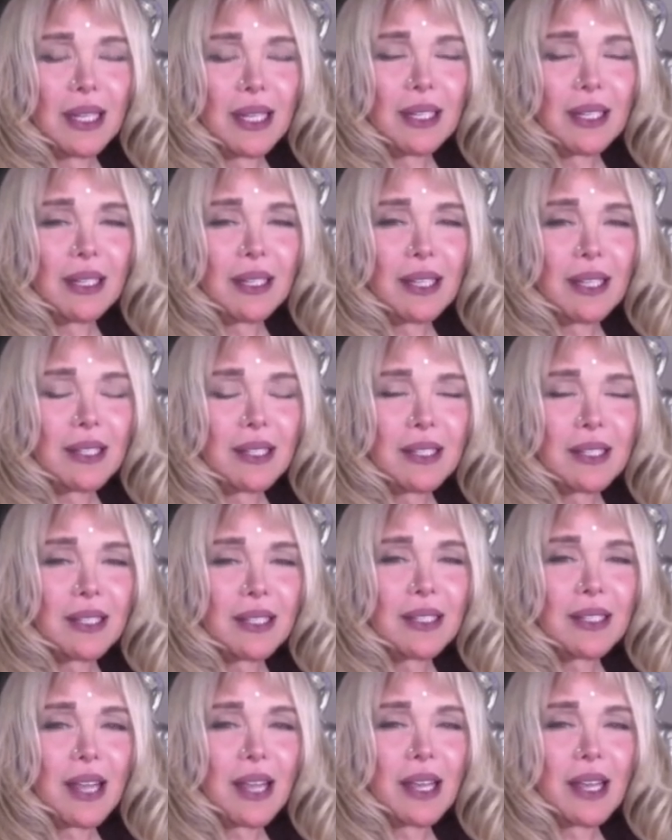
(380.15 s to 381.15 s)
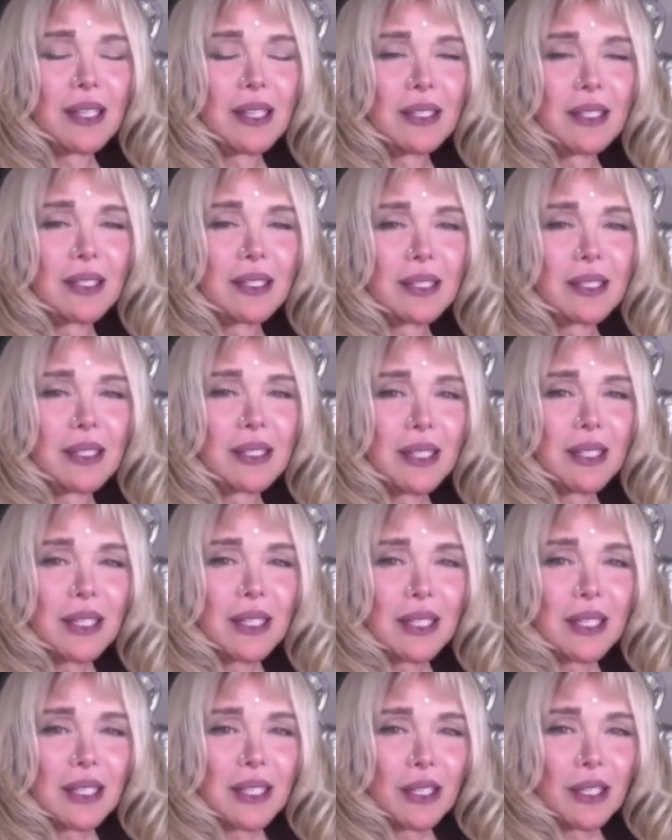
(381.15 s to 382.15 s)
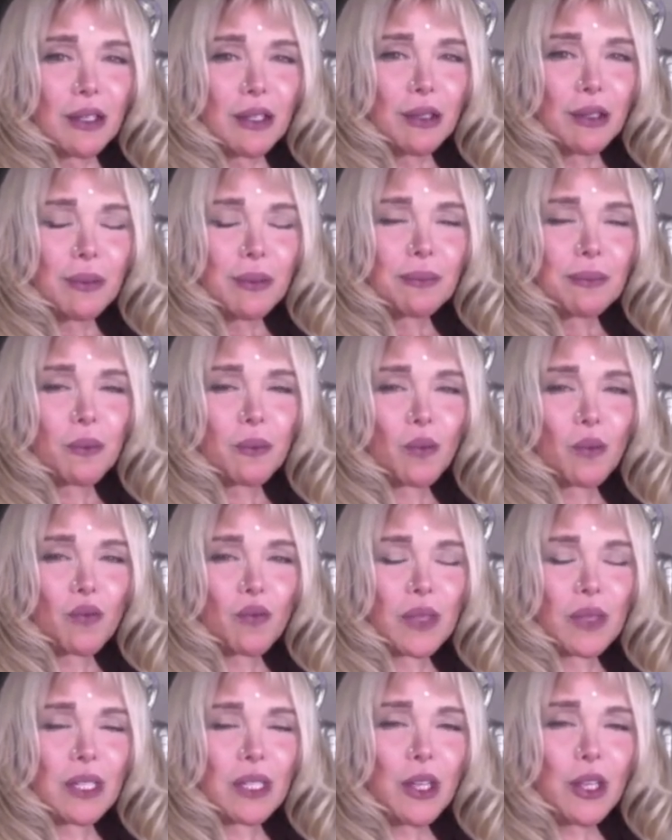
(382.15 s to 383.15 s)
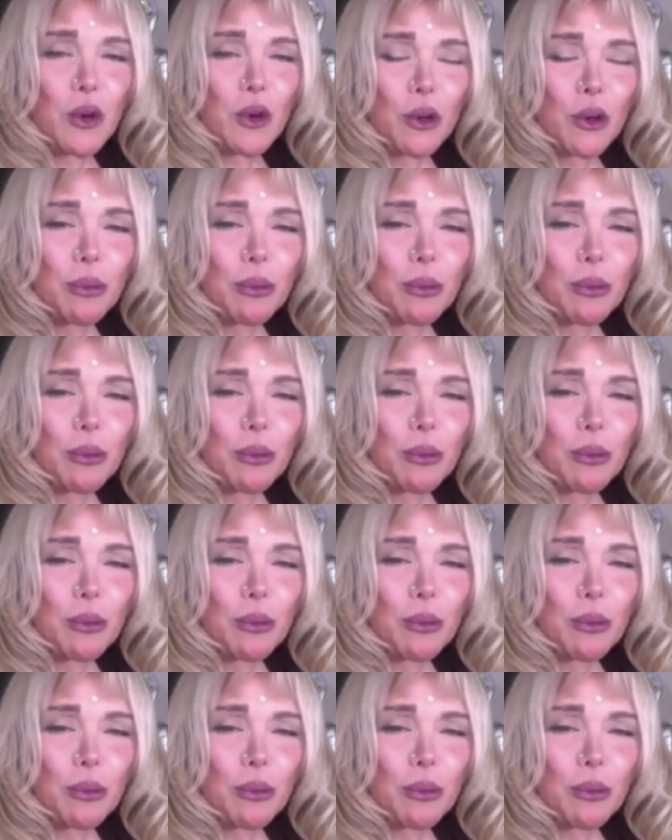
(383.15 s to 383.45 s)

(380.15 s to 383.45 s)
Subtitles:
exercise. The whole